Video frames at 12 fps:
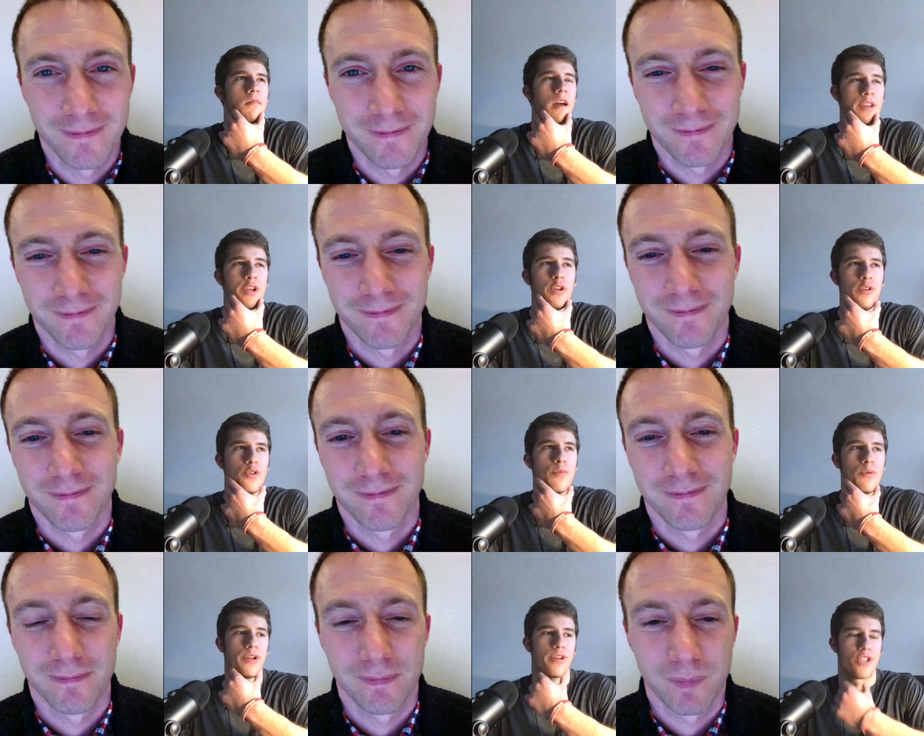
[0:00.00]
Speaker 1: I think you do a
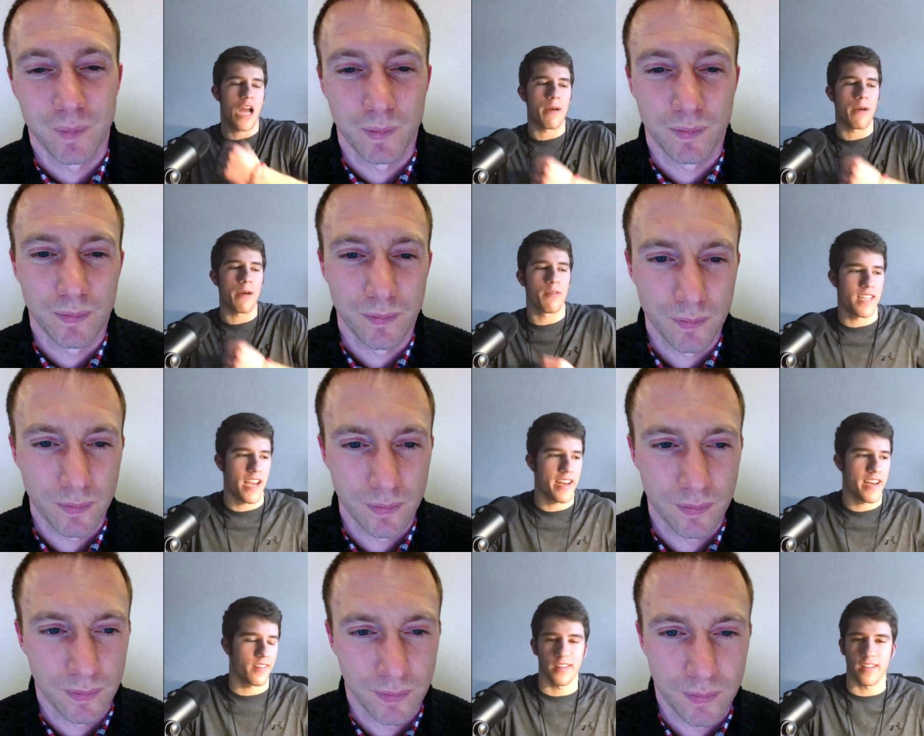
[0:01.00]
pretty good job of
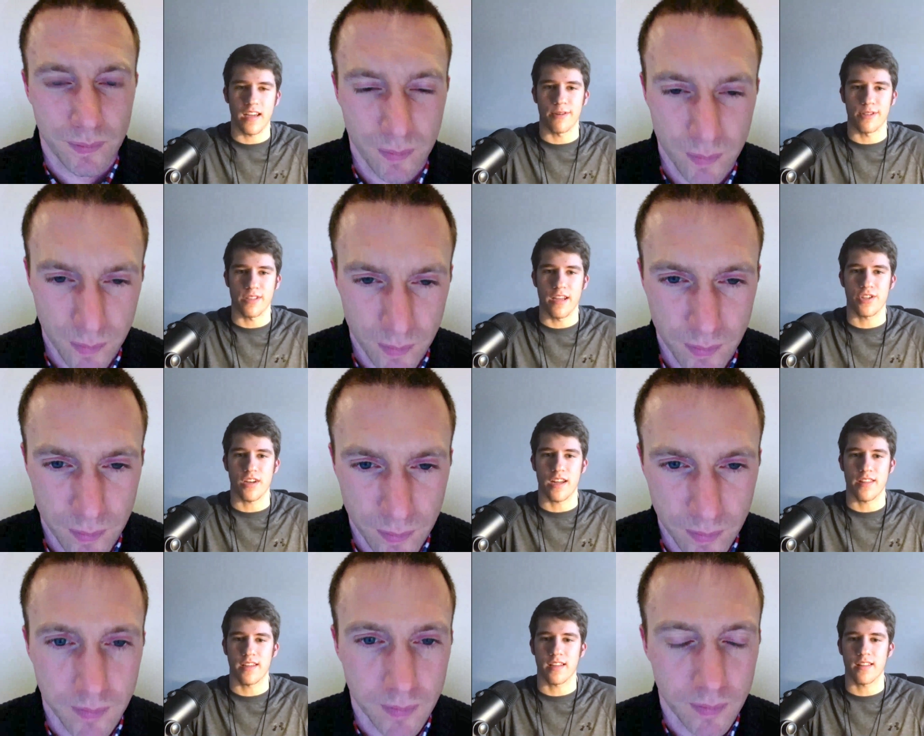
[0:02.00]
maintaining the conversation.
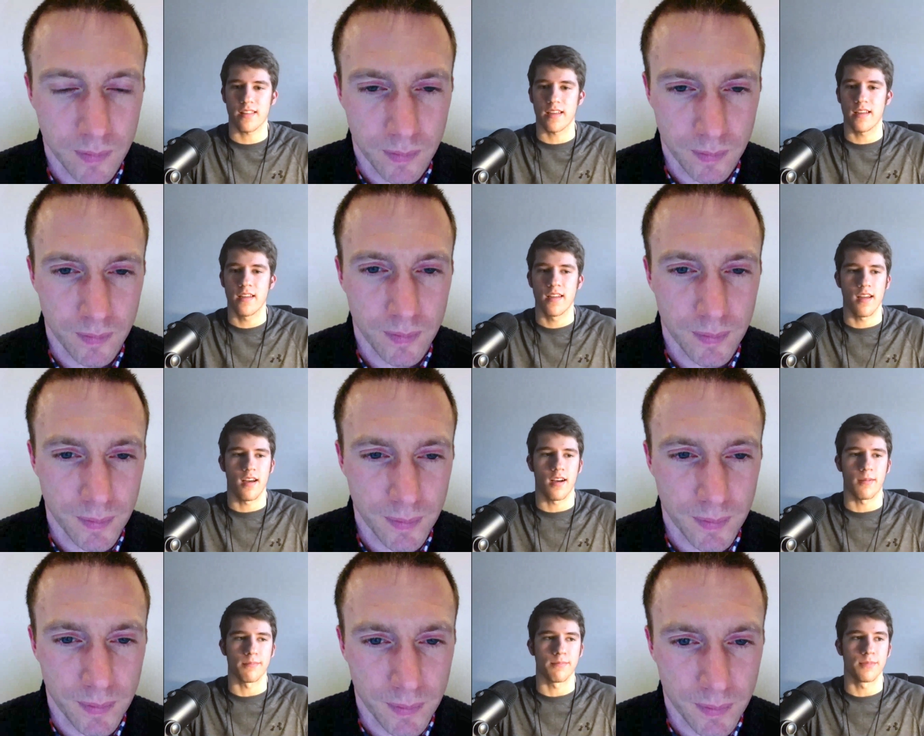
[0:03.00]
I think that
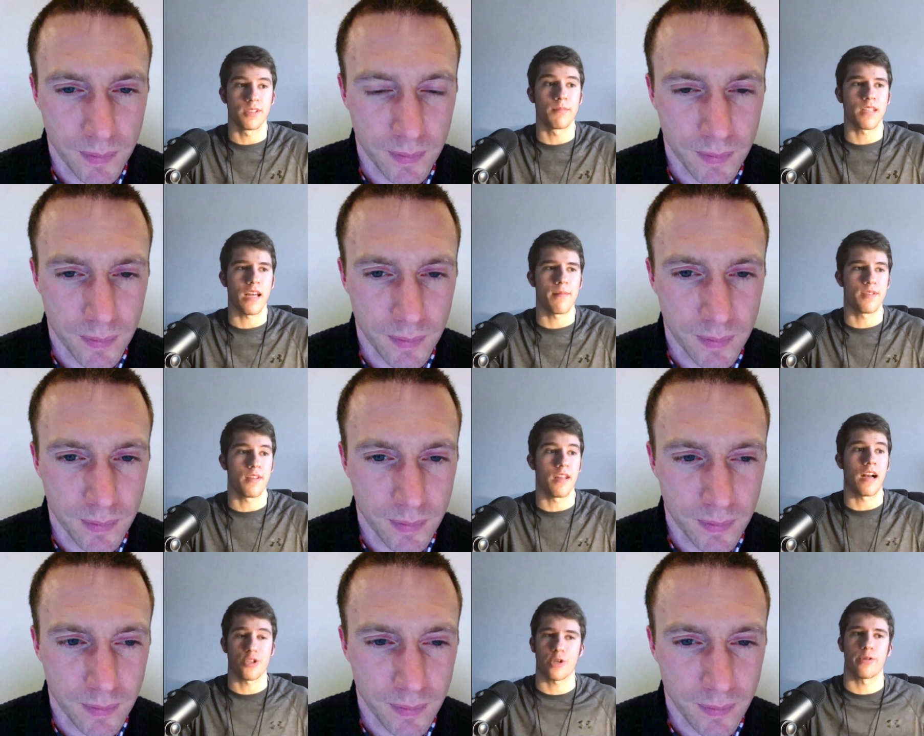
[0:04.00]
um, sometimes, and
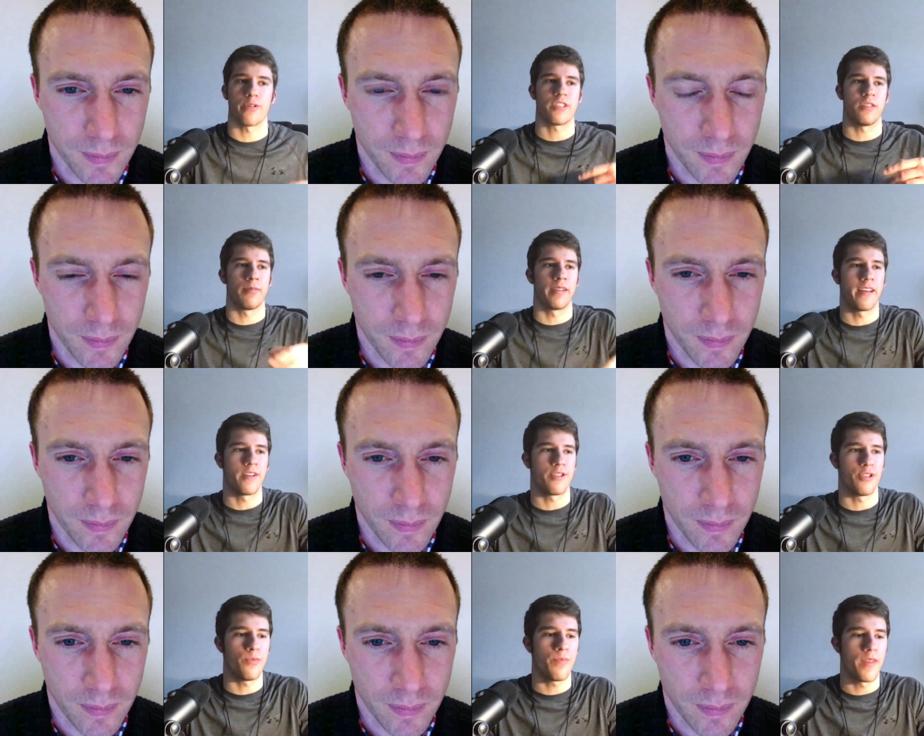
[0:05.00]
I struggle with this in the beginning
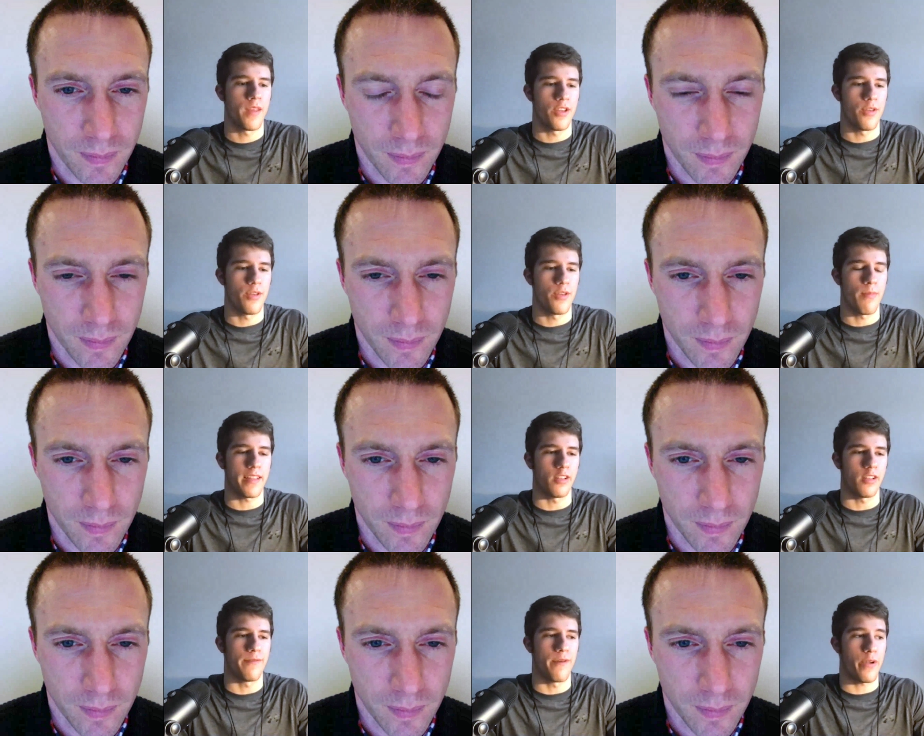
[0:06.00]
too. You might get a
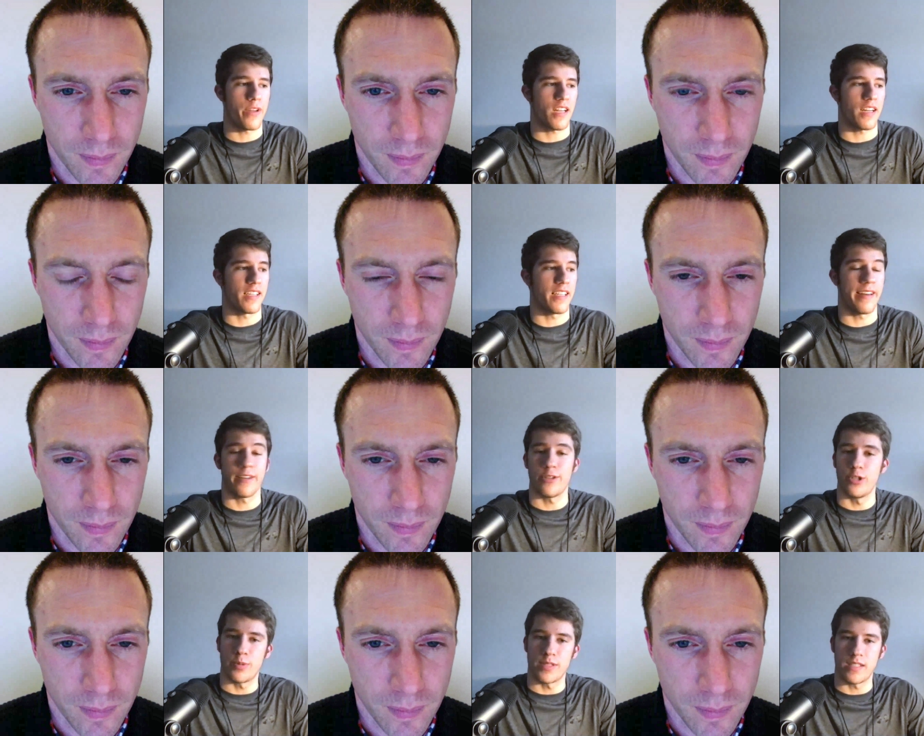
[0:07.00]
little bit focused on getting
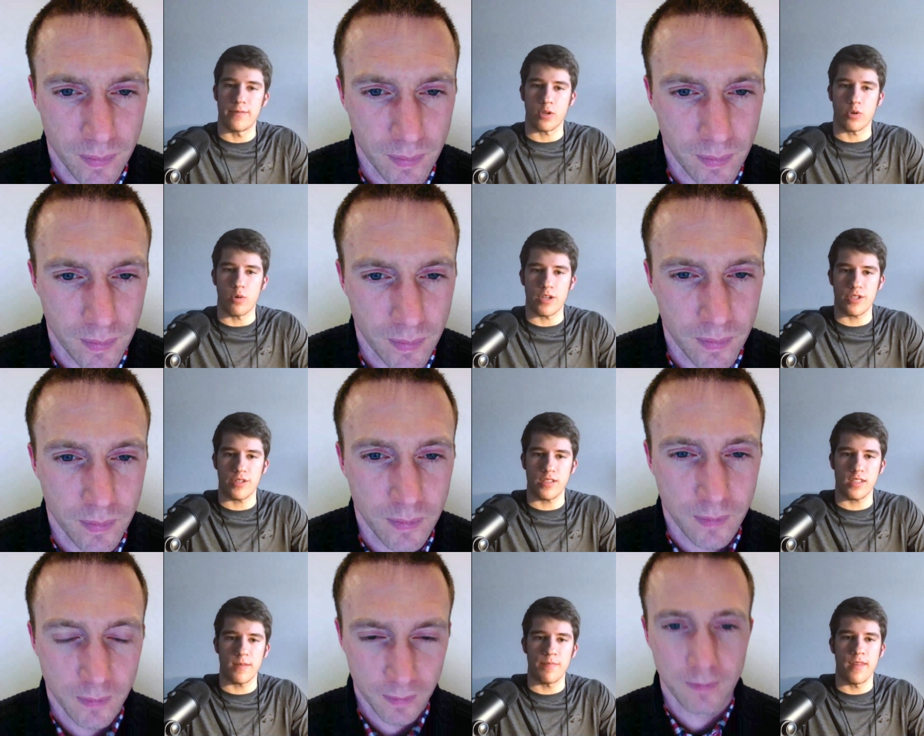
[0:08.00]
to specific
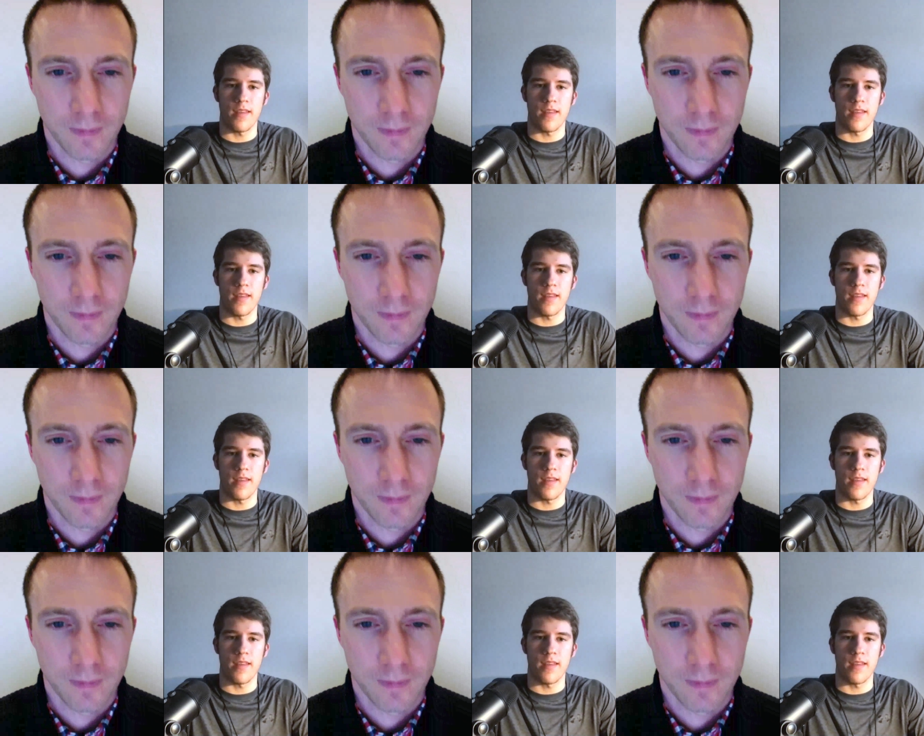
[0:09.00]
questions,